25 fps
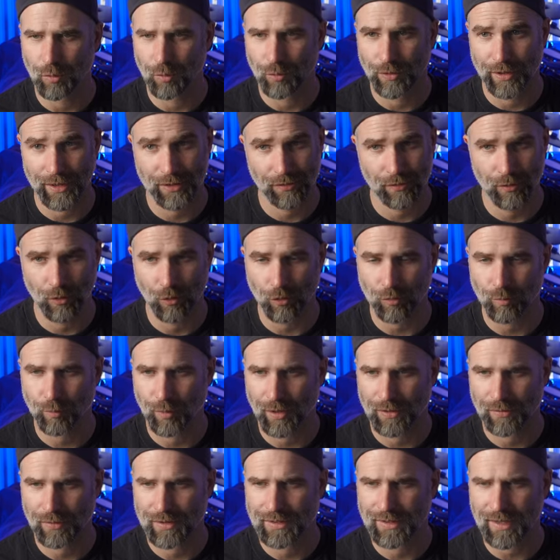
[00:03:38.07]
Ooh, that's a lot,
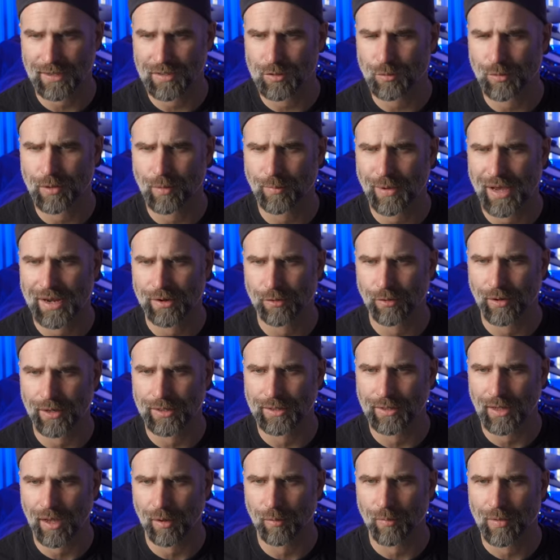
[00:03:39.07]
but it doesn't really matter
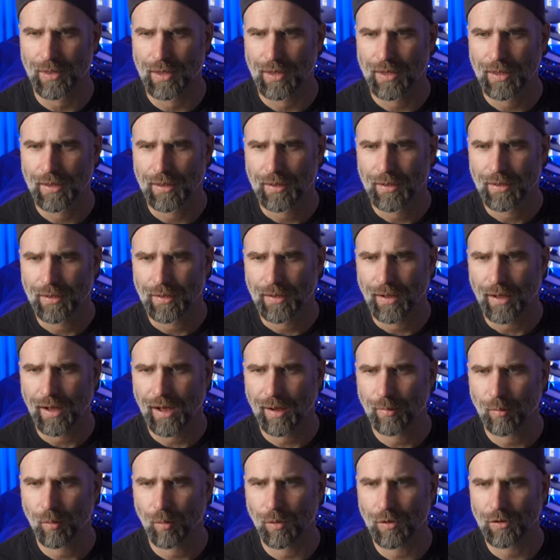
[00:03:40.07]
right now.
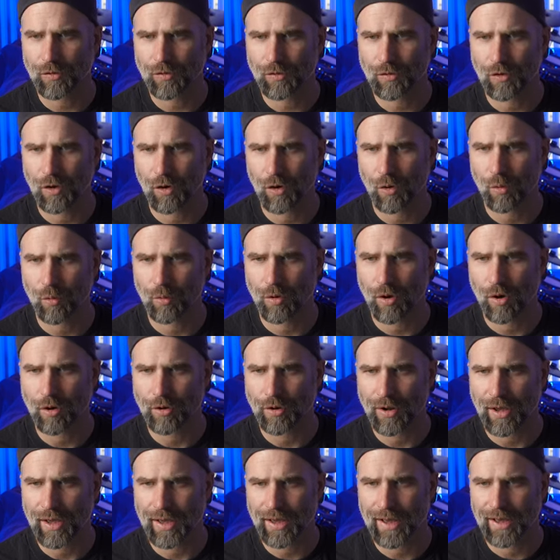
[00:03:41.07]
I'm also
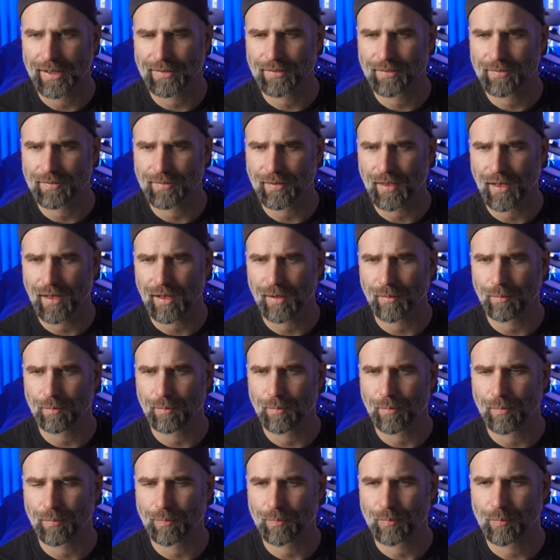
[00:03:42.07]
gonna add
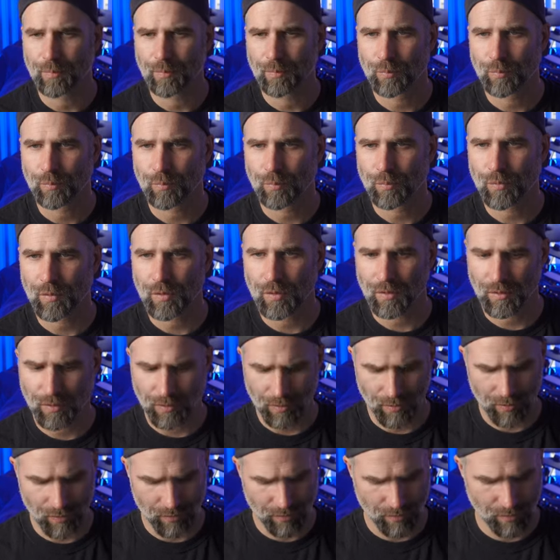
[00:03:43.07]
some
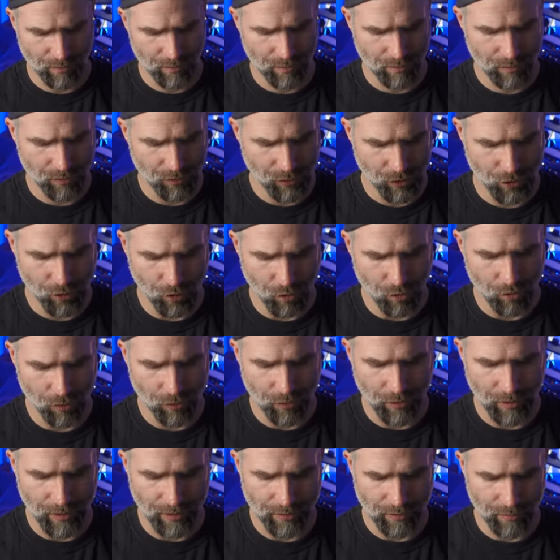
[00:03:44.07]

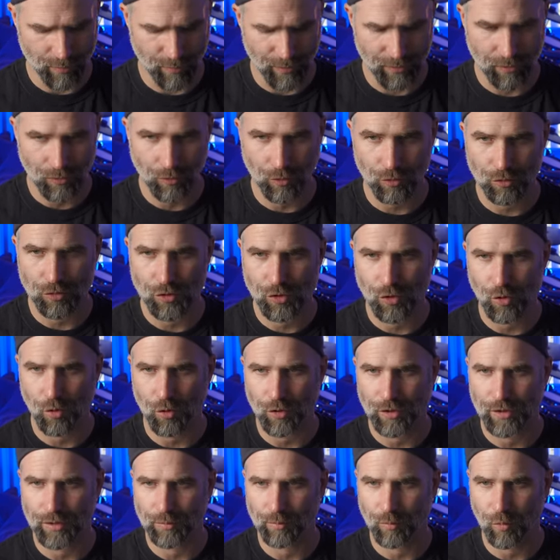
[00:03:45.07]
chocolate, but not
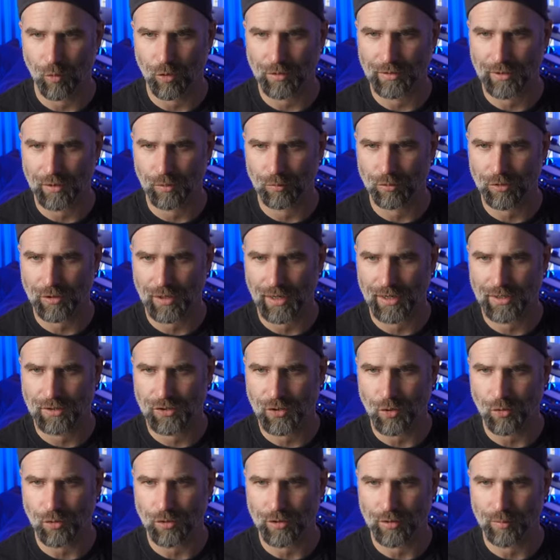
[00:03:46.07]
chocolate malt. I don't like
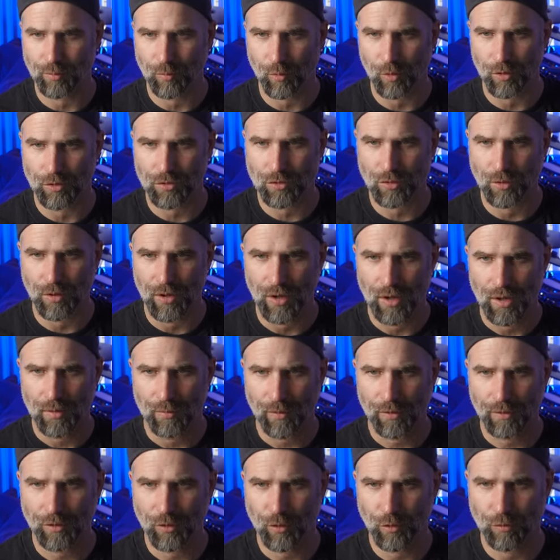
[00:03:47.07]
chocolate malt, so
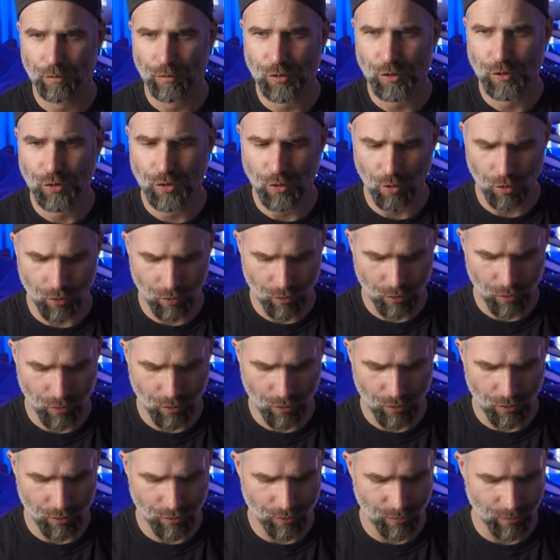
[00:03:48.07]
I'm gonna go for
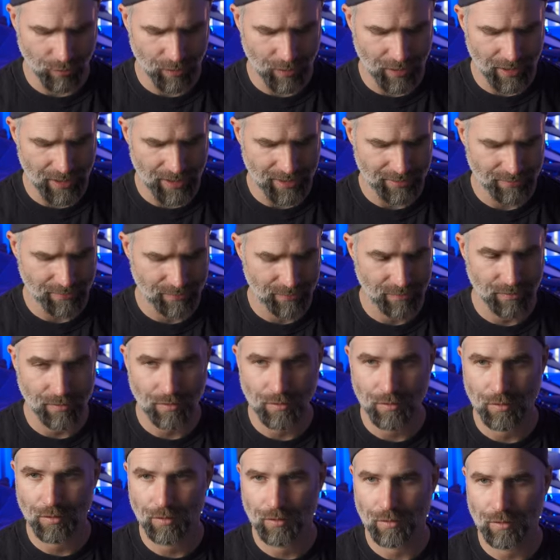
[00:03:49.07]
chocolate.
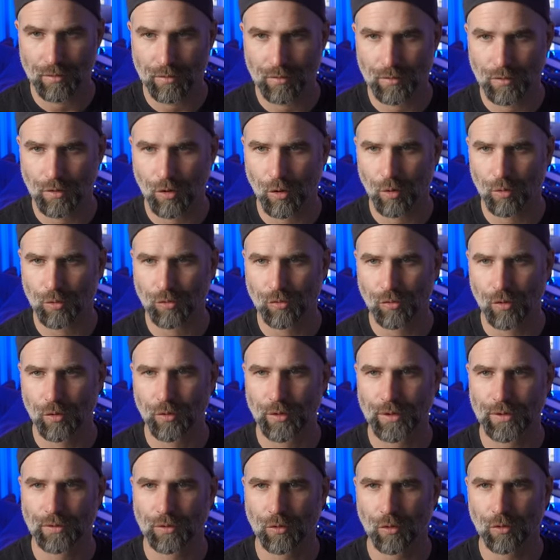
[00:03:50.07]
No,
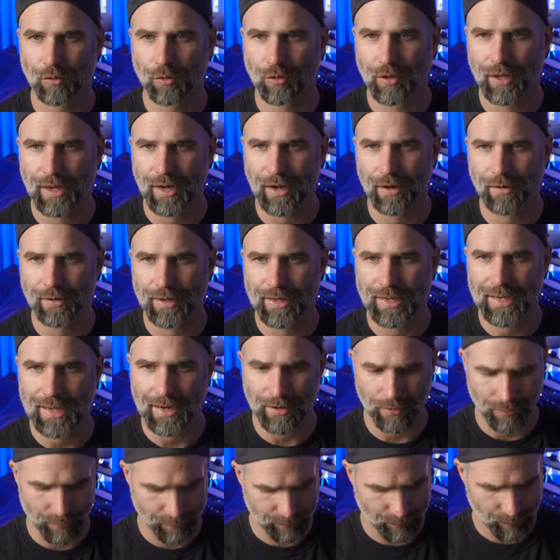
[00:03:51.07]
sorry, not there. Here.